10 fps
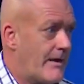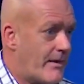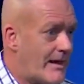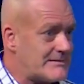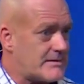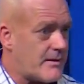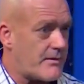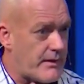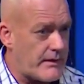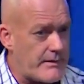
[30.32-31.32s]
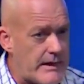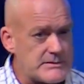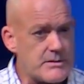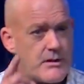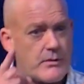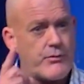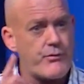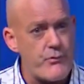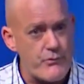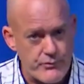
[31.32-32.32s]
That's the thing. That's the
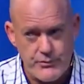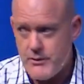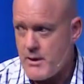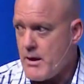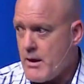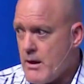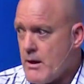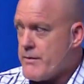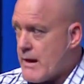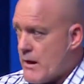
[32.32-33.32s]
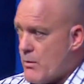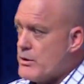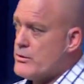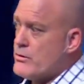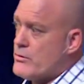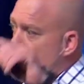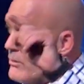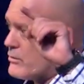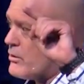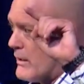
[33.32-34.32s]
truth that I want you to,
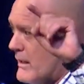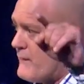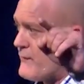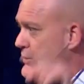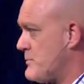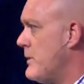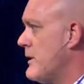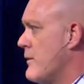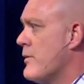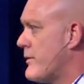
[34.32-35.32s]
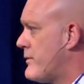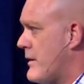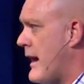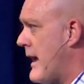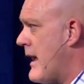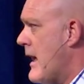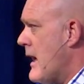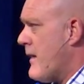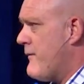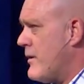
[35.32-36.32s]
to leave this building with today.
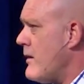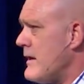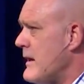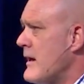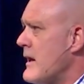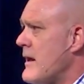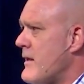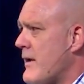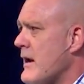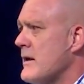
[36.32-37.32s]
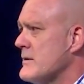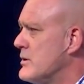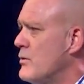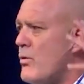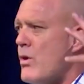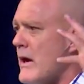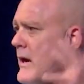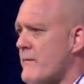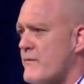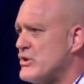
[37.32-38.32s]
If you don't hear anything else, you walk out
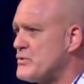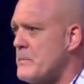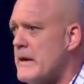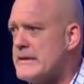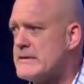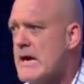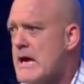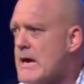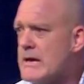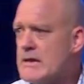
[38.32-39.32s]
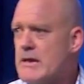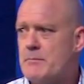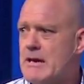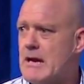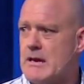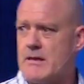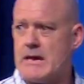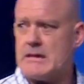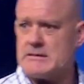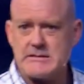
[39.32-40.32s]
of this place, and deep down on the
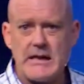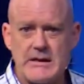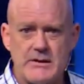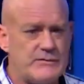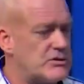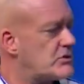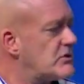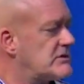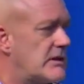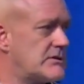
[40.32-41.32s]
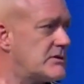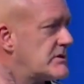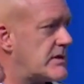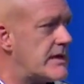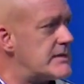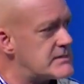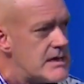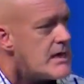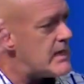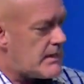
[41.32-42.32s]
inside, you've just got such a sense
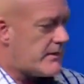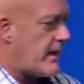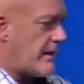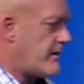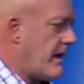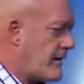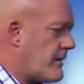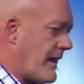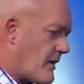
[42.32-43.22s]
that, that, that